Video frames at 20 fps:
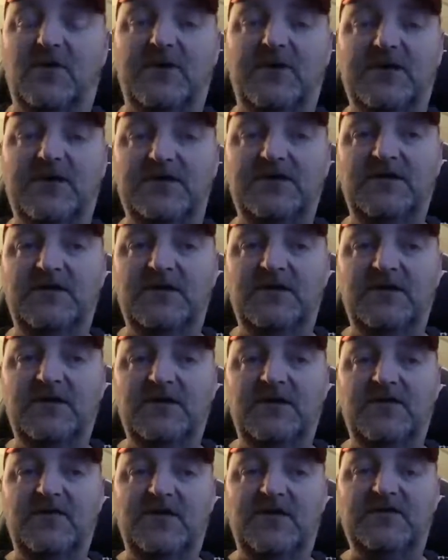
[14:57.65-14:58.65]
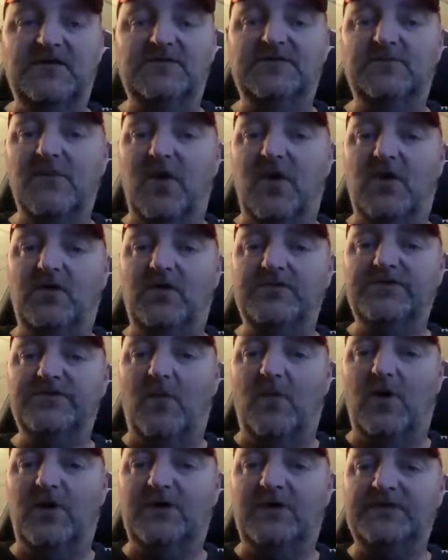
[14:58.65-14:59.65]
Well, we had like small
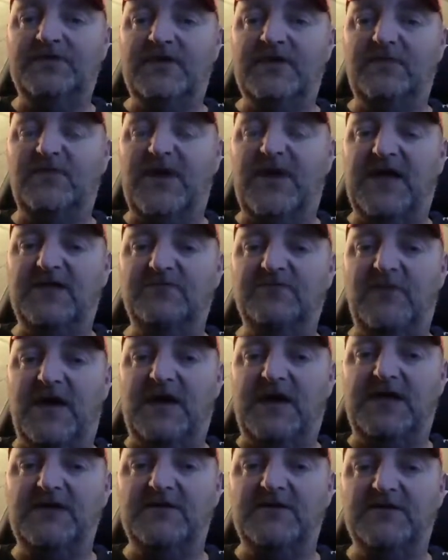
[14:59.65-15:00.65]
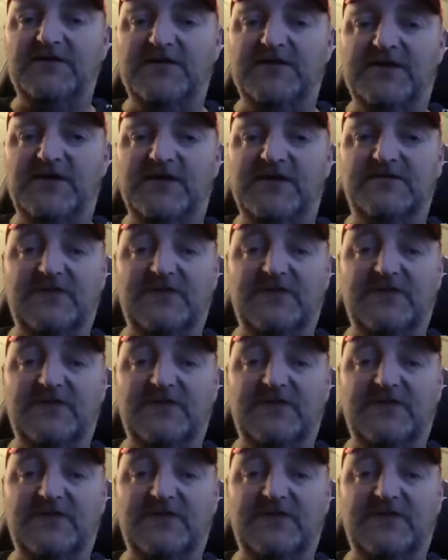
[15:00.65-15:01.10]
squalls that passed by here and there,